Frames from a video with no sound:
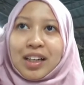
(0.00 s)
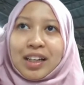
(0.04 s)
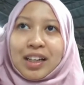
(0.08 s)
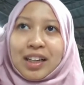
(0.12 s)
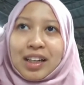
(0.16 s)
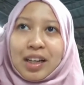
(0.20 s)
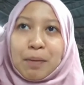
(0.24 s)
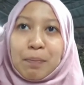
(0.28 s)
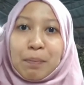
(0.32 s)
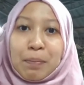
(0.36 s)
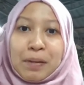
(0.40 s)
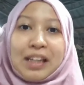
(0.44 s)

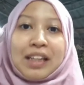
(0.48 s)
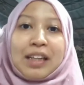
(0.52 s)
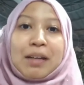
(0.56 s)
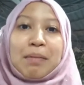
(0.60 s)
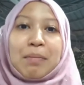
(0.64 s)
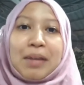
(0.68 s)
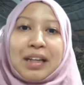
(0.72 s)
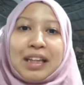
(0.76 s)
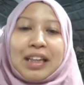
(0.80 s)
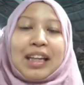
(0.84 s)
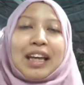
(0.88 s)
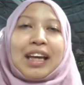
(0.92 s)
complete the
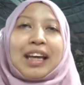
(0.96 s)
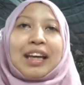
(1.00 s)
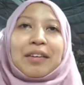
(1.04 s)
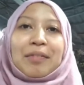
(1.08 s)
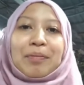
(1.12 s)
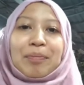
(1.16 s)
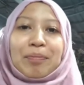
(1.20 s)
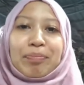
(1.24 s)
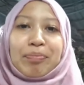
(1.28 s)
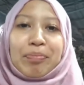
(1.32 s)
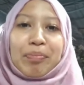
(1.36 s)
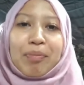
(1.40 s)
meeting.
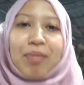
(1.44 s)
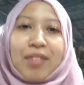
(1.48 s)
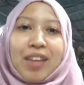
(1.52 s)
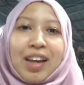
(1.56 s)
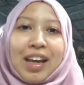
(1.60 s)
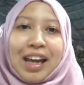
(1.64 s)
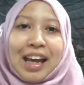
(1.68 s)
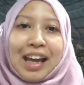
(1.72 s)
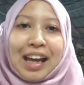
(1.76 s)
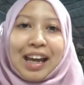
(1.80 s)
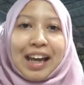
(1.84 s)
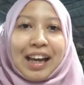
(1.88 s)

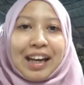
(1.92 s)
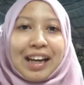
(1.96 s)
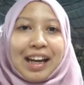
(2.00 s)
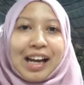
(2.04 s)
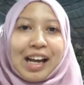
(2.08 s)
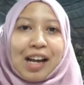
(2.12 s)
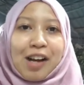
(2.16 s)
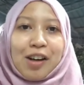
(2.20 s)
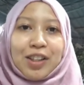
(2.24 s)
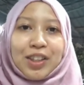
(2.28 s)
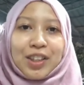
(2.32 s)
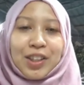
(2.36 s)
And
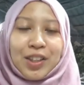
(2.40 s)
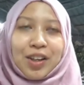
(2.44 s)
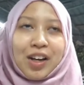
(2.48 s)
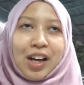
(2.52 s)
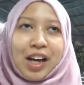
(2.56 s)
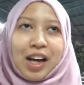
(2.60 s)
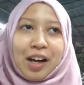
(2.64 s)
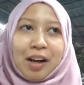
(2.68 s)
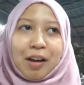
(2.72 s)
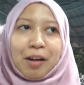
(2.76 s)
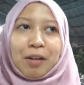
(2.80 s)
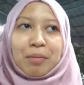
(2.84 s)
I also
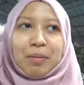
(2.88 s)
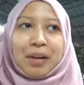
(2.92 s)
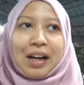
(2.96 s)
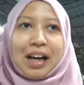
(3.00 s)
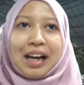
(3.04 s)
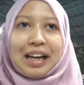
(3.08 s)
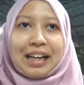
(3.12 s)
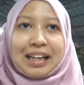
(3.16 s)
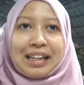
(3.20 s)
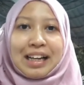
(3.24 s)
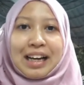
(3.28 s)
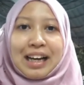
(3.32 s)
help
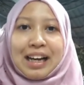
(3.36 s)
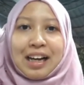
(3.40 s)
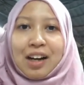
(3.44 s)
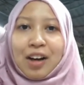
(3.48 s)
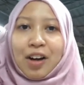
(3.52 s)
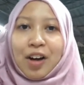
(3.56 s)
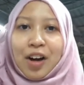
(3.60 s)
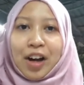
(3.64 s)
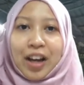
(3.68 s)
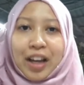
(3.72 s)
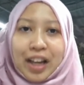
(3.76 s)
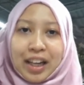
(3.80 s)
Aida
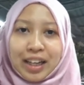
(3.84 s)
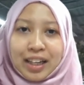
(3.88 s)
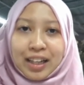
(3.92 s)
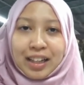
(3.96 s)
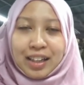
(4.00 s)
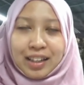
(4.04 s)
on